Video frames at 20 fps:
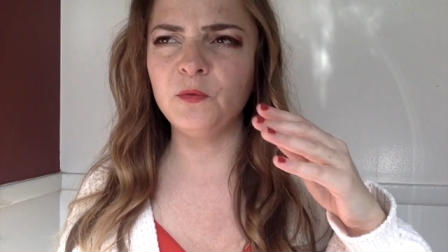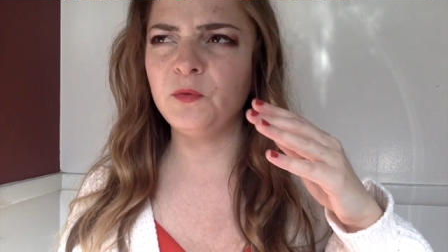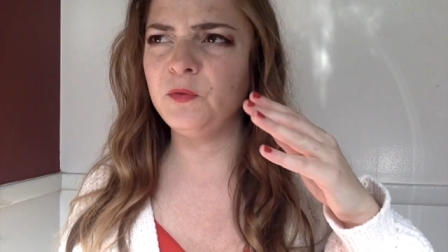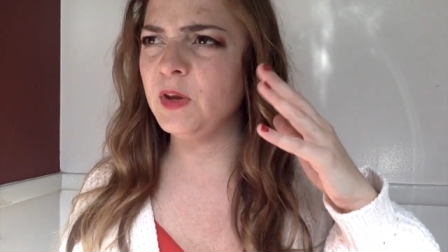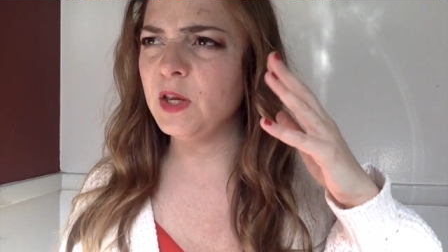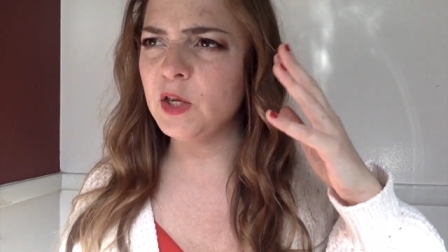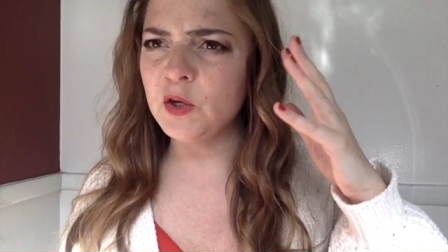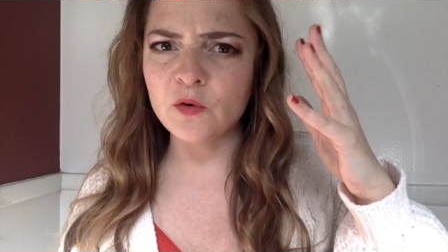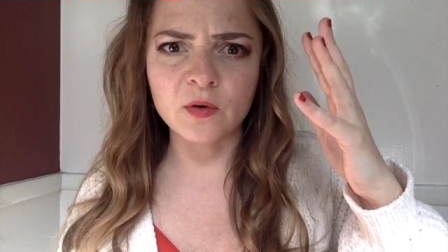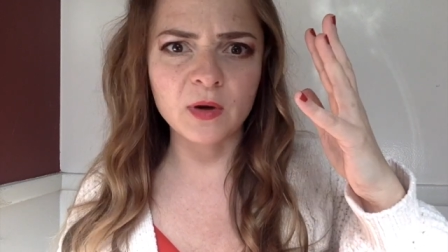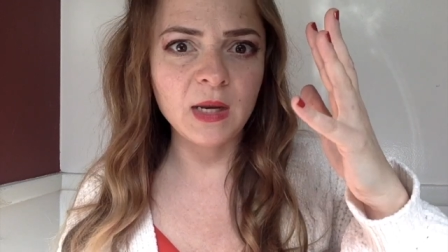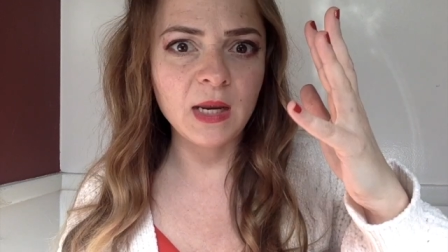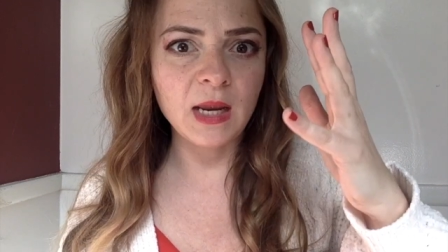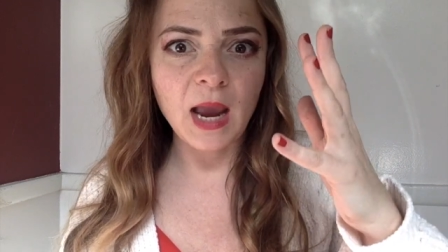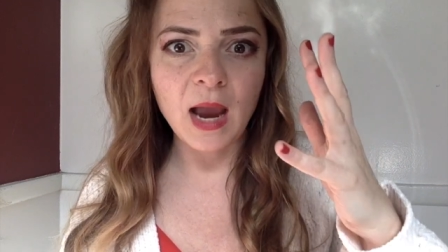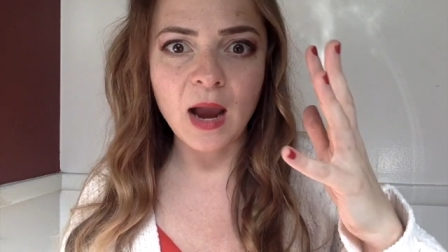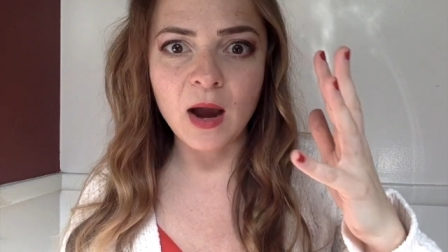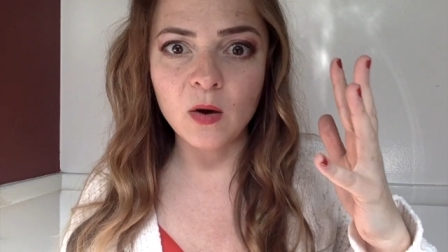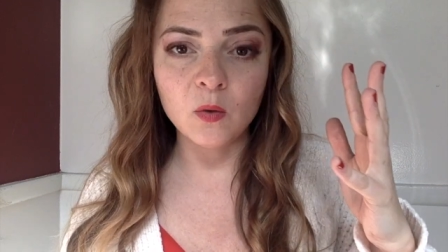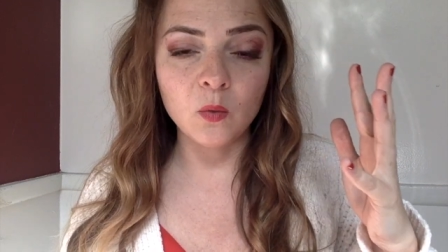figuring
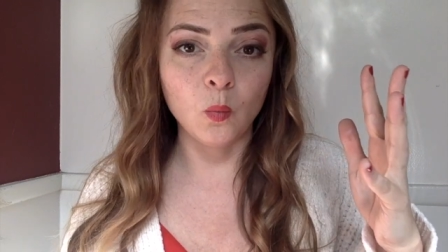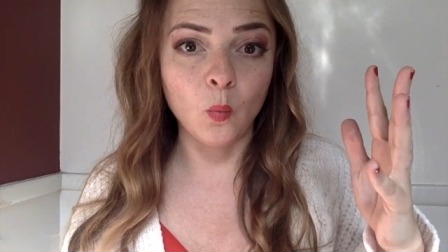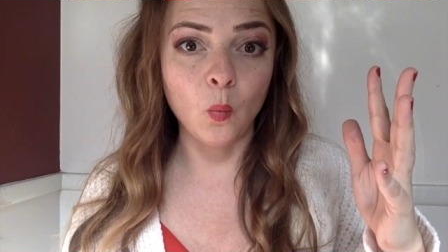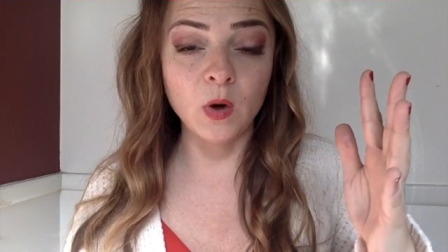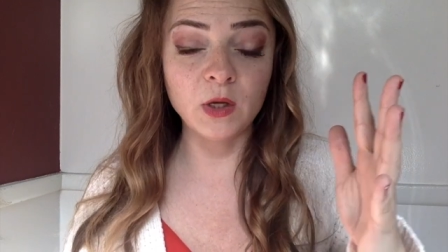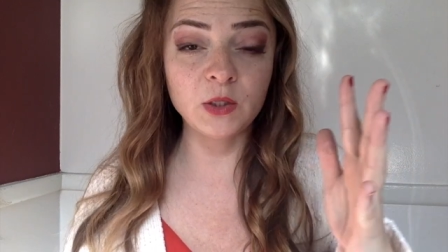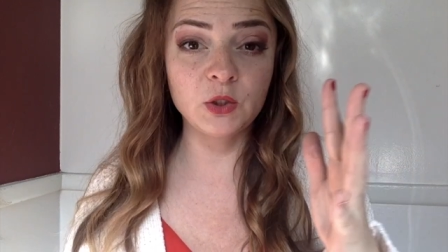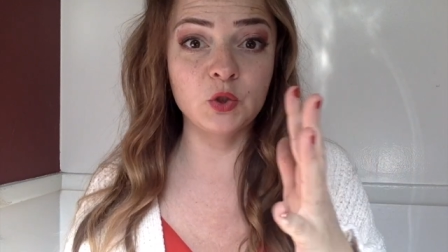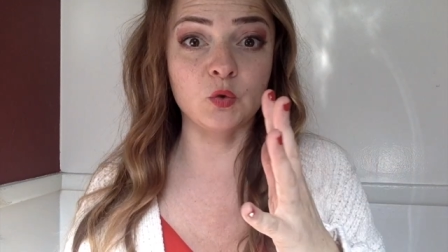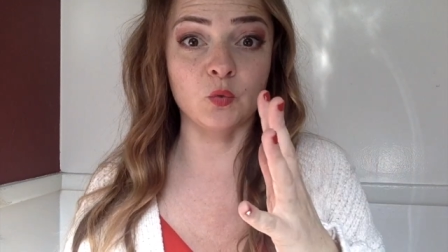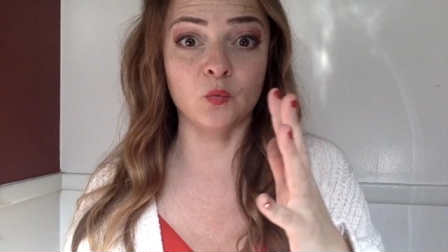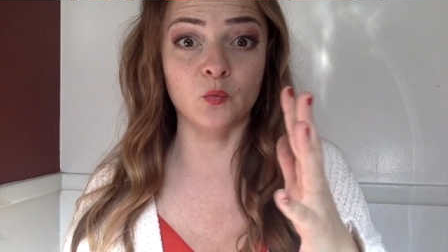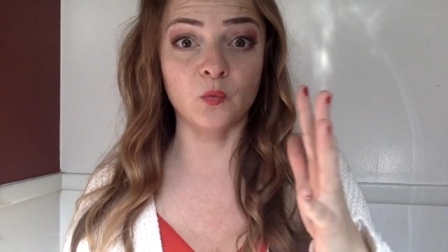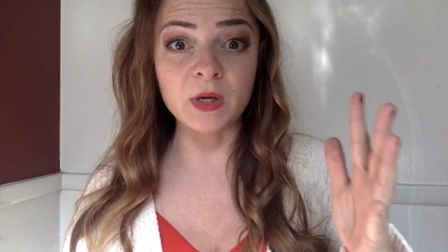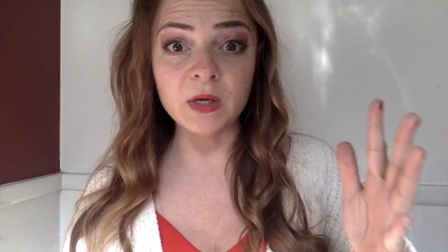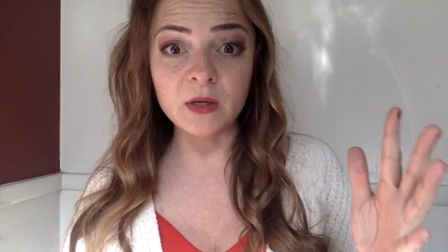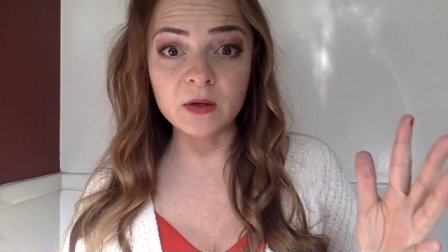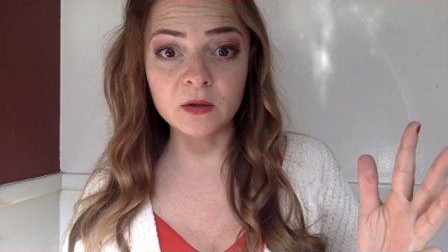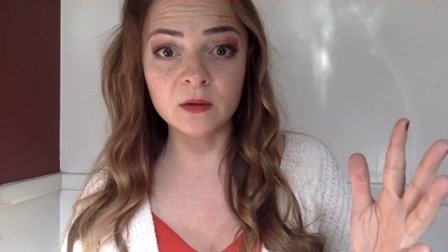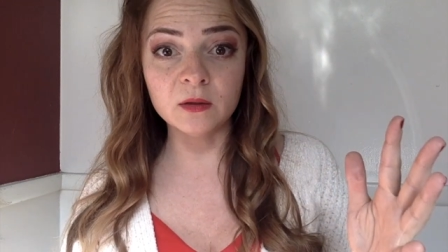out what's
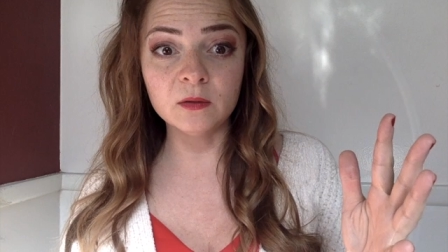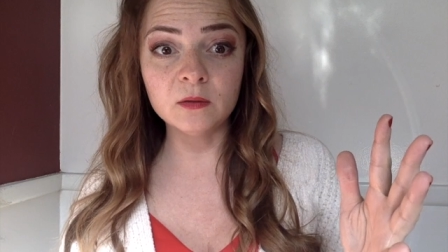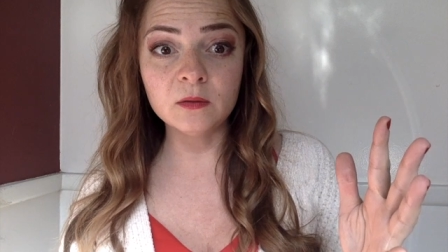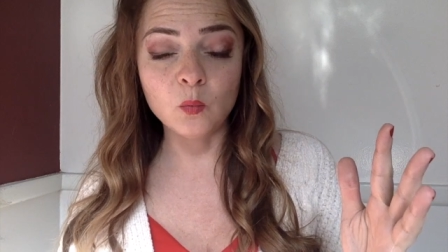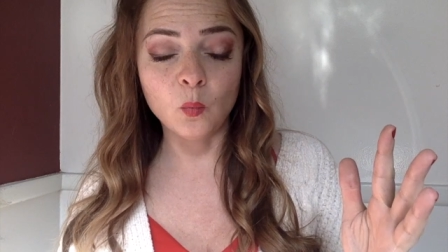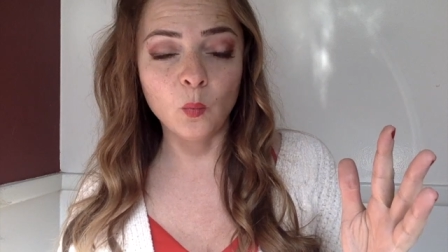real,